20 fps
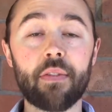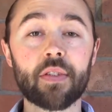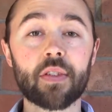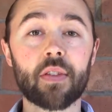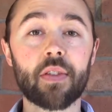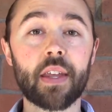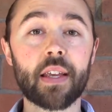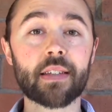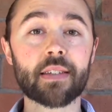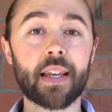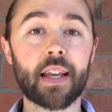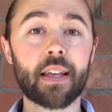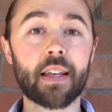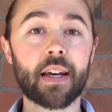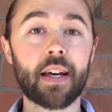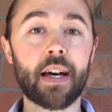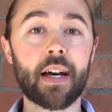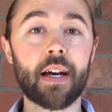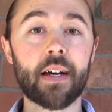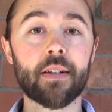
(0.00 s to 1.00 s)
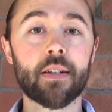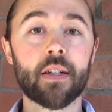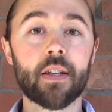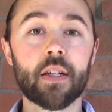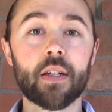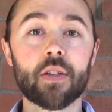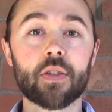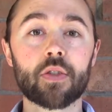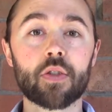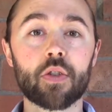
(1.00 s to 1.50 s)
Things like
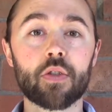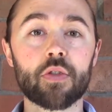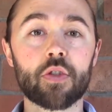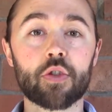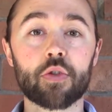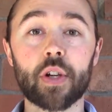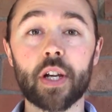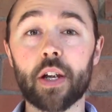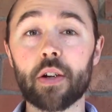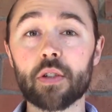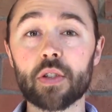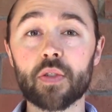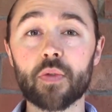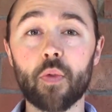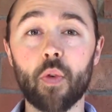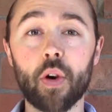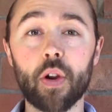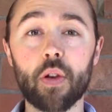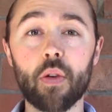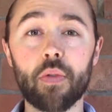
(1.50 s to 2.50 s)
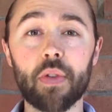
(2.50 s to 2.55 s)
certain triggers for you,